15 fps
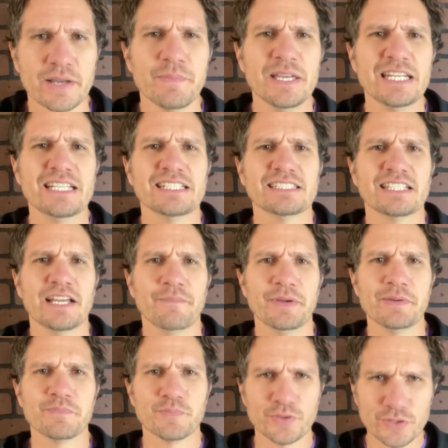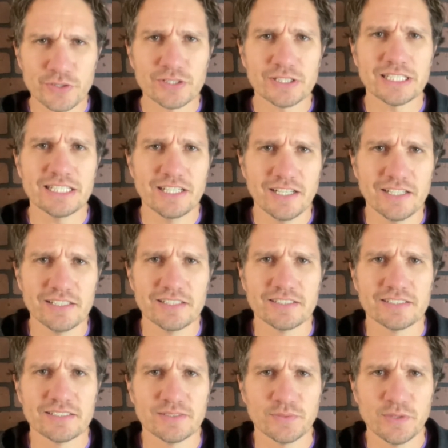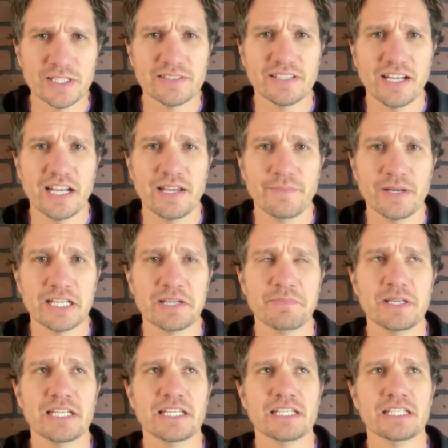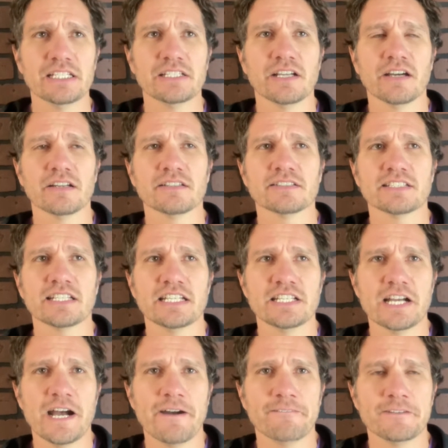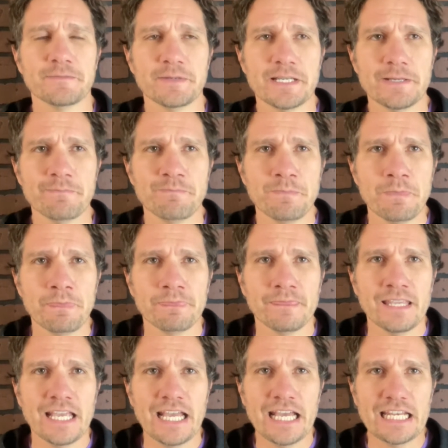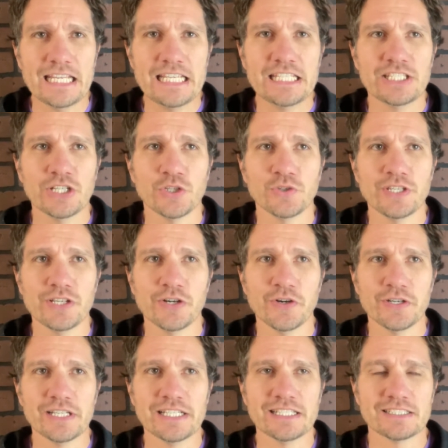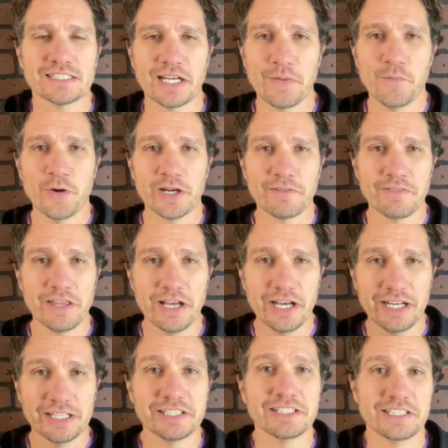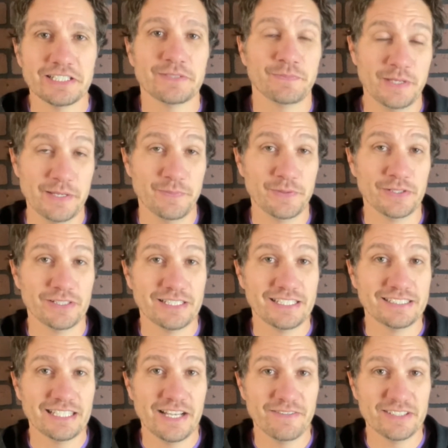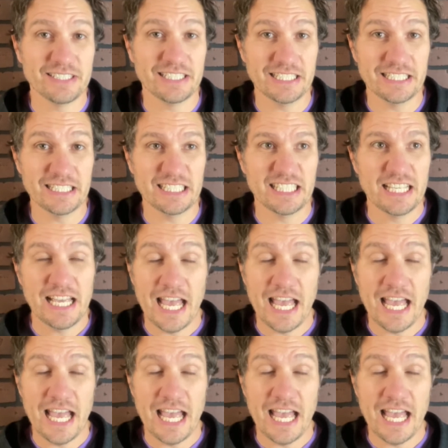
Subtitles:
Comedians can be brutally honest. One time a comedian got on stage after me and he told the audience I'm one of the ugliest people he's ever seen.